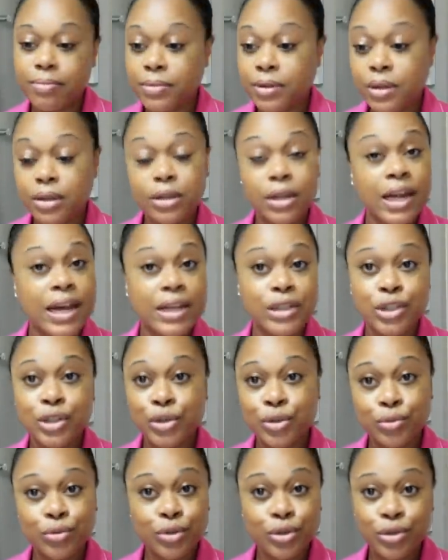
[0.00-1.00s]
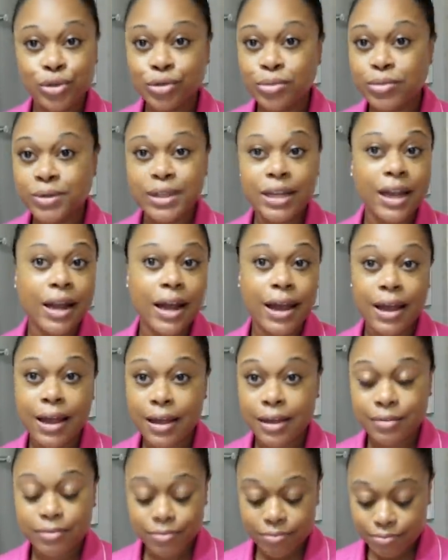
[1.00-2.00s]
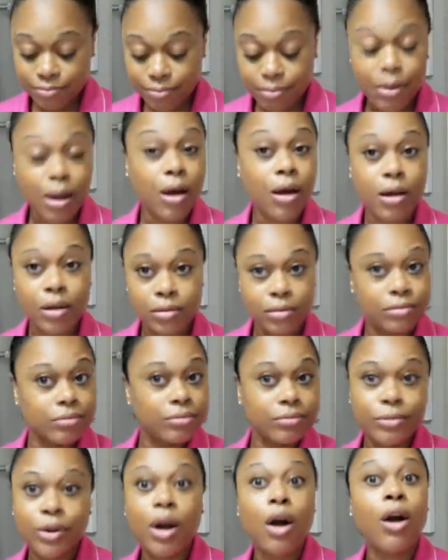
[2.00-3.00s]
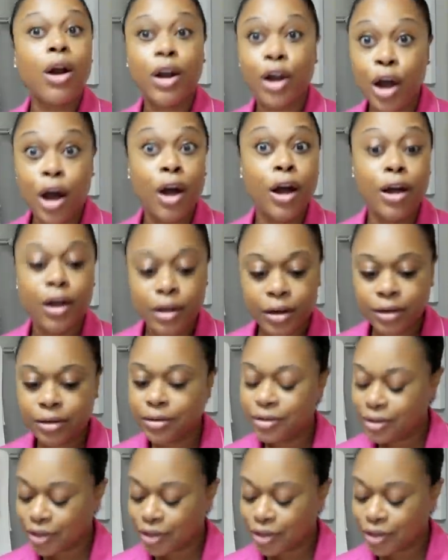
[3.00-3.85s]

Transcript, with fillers: the last two tubes that I bought are gone.